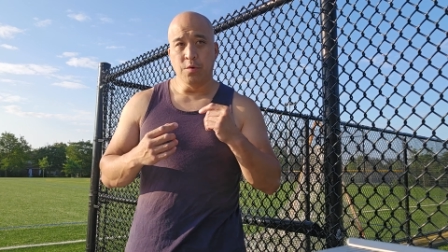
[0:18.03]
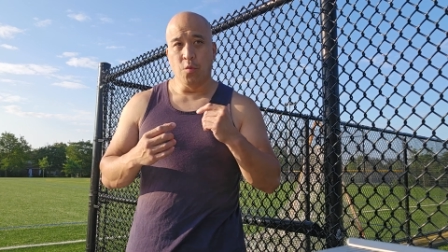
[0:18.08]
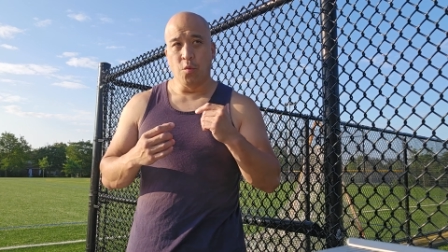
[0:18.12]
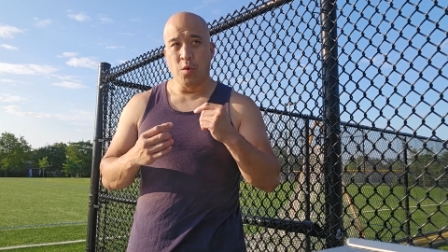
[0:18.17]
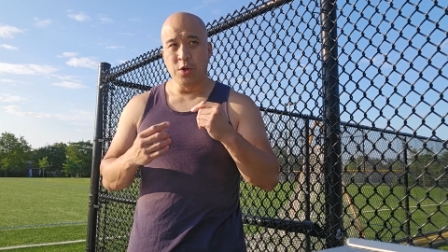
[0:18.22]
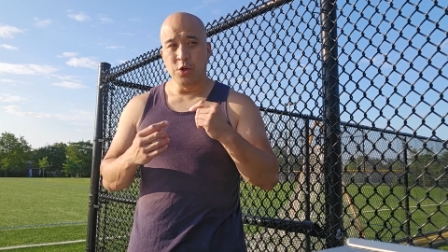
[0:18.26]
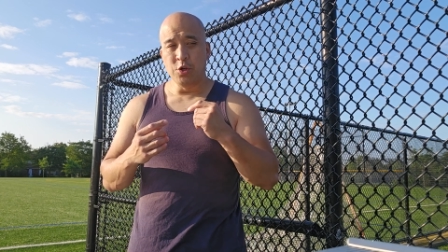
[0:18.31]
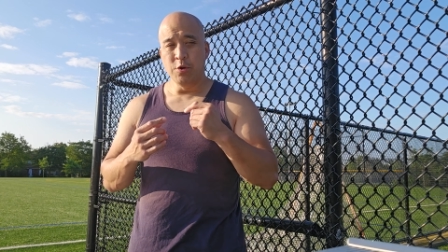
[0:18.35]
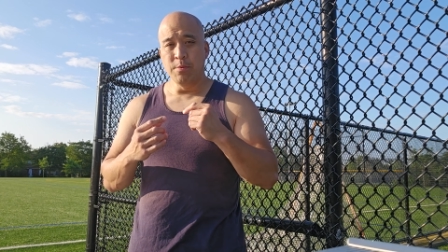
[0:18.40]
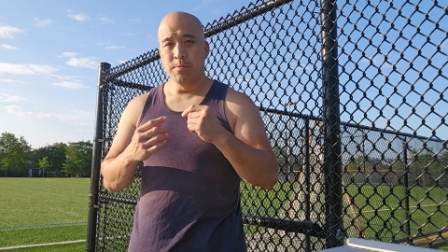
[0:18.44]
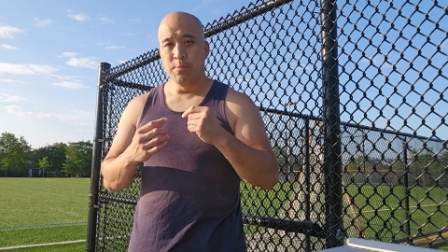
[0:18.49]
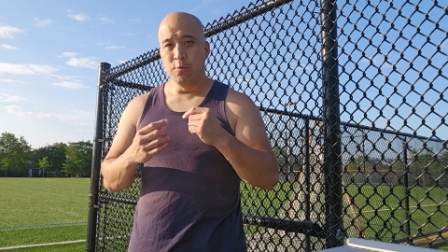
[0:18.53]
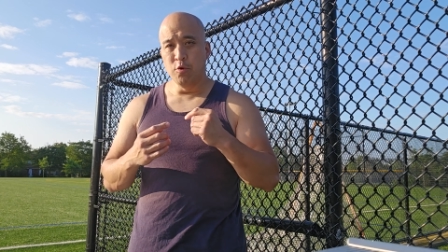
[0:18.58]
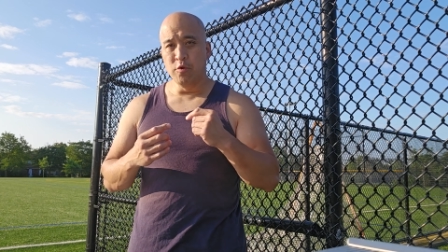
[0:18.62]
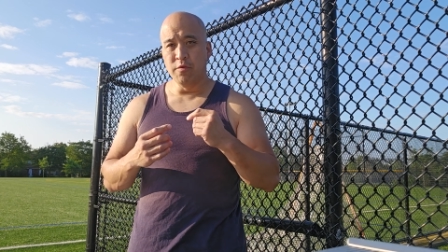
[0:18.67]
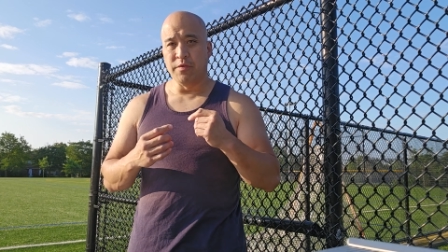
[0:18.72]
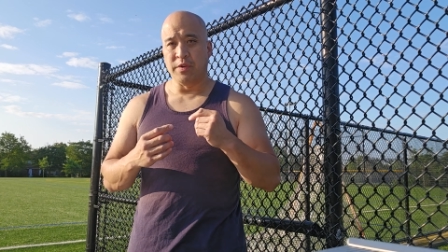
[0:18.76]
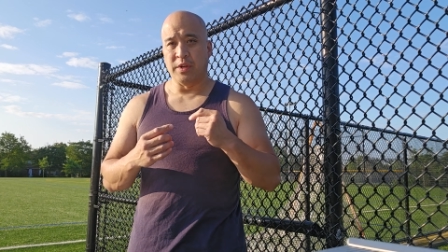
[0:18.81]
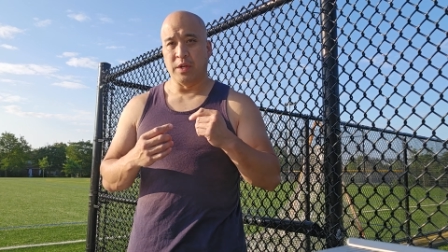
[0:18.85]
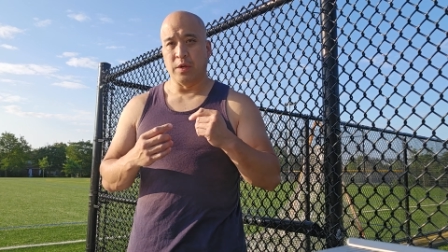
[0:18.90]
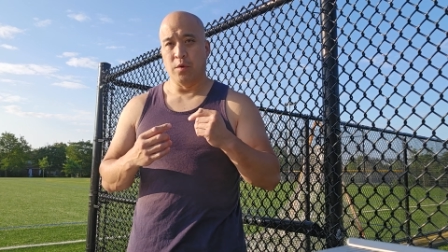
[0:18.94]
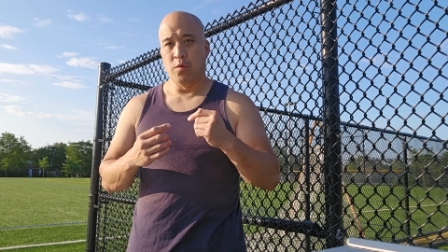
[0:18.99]
when you're
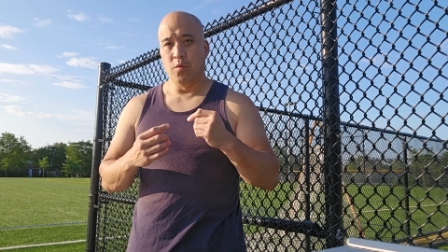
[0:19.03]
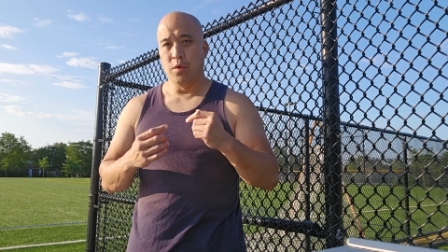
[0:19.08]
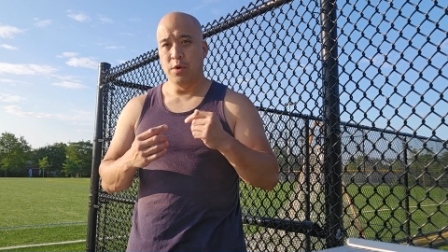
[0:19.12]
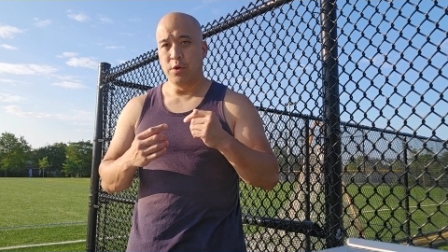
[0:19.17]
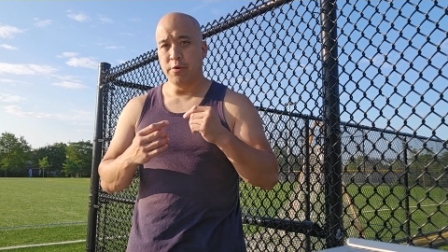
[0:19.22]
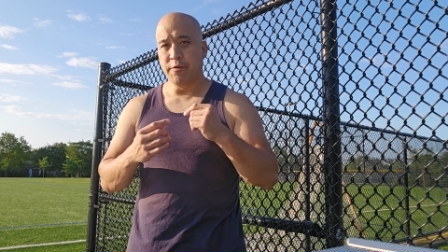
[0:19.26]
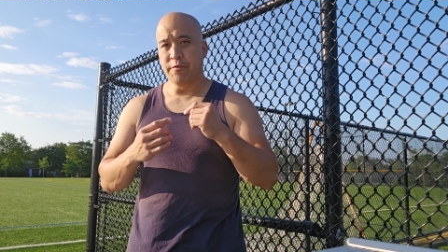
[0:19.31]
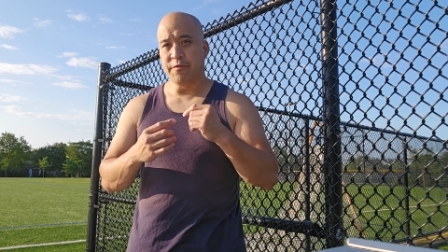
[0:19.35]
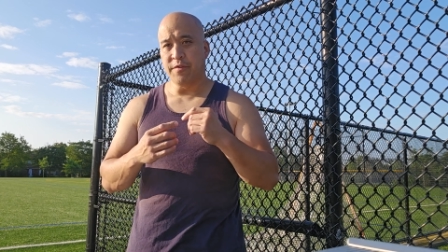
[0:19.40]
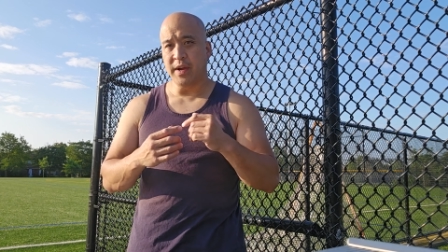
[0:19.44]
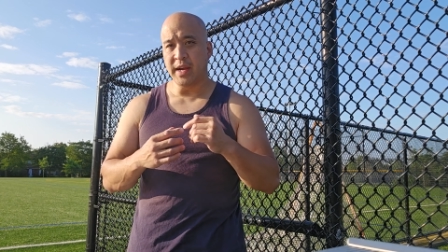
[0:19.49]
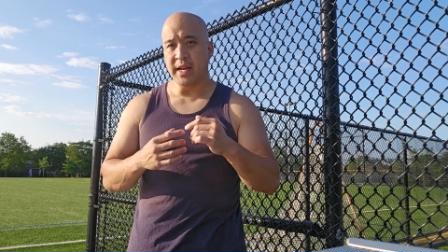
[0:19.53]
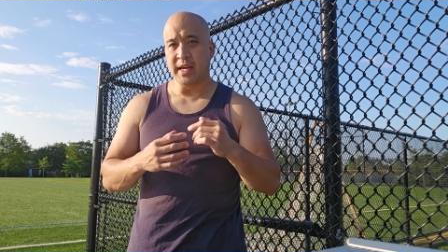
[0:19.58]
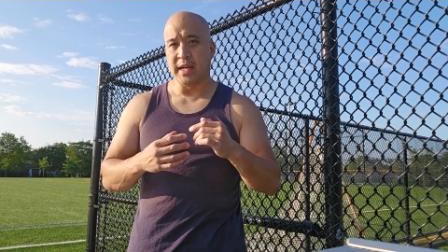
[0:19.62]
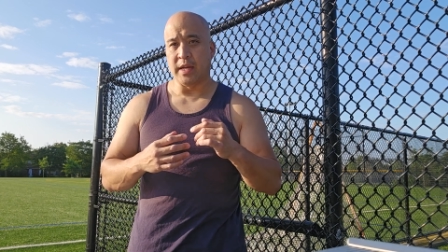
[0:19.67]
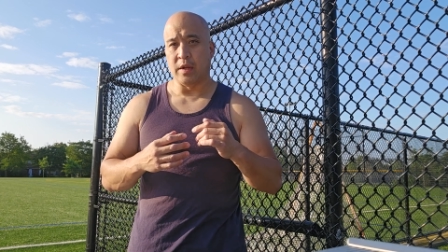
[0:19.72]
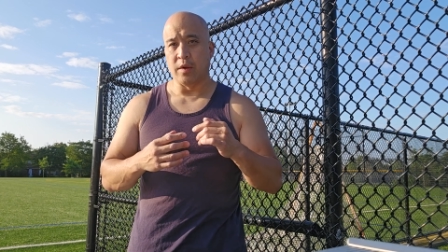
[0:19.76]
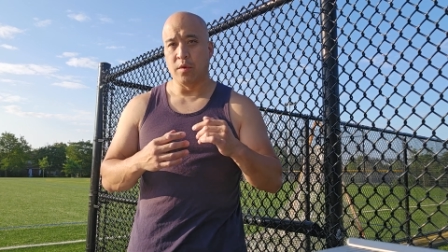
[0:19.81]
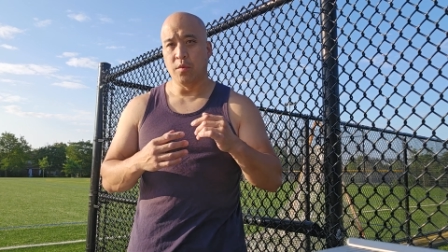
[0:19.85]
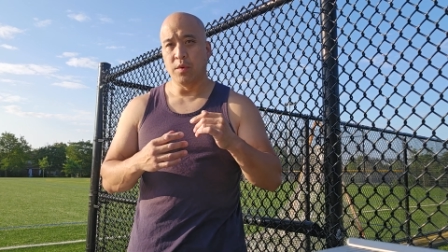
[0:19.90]
moving, when you're fighting,